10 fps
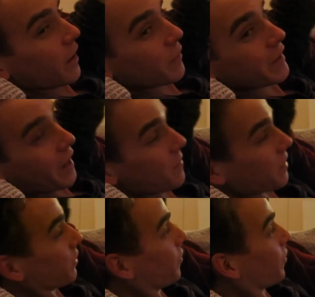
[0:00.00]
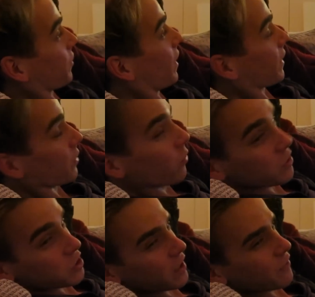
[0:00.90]
I'm gonna get home, I'm gonna order that, I'm gonna
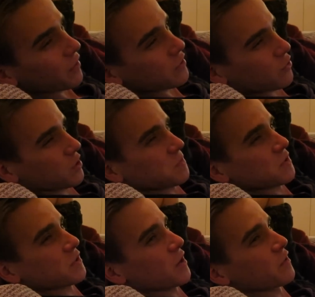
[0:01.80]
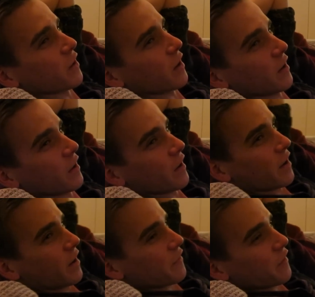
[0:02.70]
watch it, even though Christmas is over.
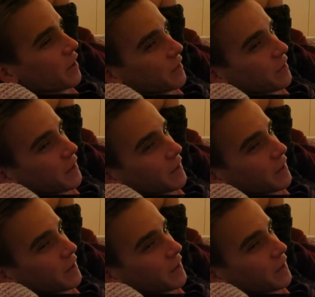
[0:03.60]
I feel like I'm gonna...